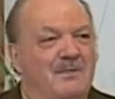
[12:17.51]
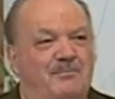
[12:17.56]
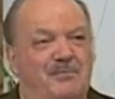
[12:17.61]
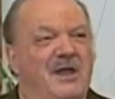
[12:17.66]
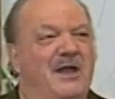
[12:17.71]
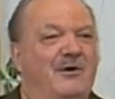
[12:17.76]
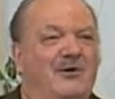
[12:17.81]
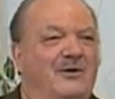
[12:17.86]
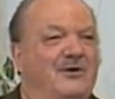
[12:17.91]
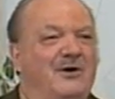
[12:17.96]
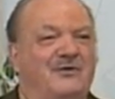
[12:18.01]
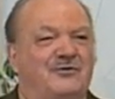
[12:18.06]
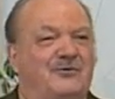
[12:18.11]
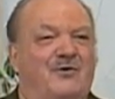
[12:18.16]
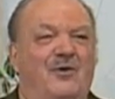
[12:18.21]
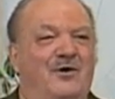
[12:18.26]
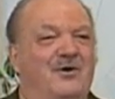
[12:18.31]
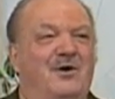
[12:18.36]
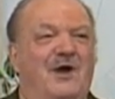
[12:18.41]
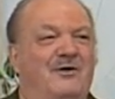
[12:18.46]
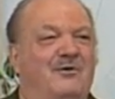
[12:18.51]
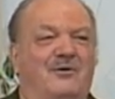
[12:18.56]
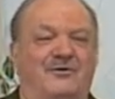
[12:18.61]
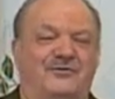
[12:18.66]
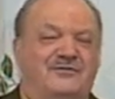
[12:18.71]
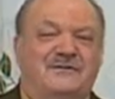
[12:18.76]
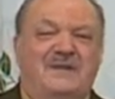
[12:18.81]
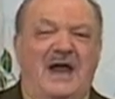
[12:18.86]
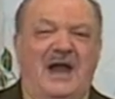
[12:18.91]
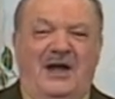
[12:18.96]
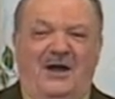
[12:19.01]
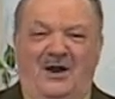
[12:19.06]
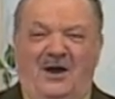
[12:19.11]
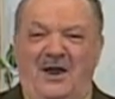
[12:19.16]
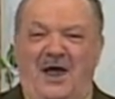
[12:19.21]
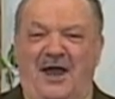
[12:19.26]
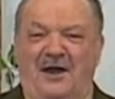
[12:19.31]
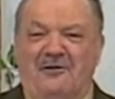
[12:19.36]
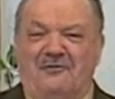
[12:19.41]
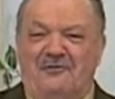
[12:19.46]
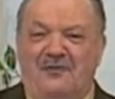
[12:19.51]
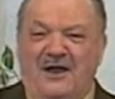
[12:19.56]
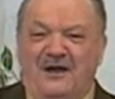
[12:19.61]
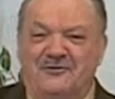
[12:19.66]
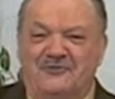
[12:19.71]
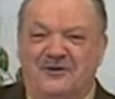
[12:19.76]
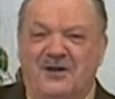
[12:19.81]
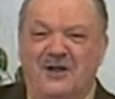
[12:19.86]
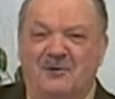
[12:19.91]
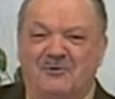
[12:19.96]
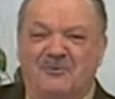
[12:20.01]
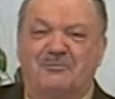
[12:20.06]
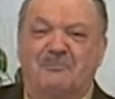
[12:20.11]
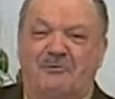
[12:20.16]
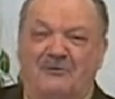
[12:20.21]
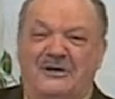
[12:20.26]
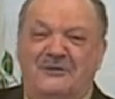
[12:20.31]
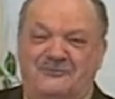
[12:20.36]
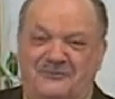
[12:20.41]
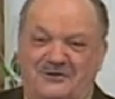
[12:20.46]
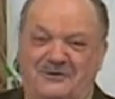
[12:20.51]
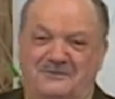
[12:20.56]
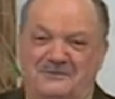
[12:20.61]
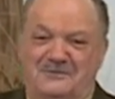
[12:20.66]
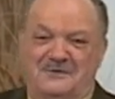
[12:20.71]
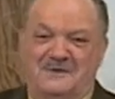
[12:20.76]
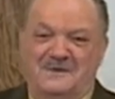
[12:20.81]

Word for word: Peter just couldn't understand a lot of things that he was preaching.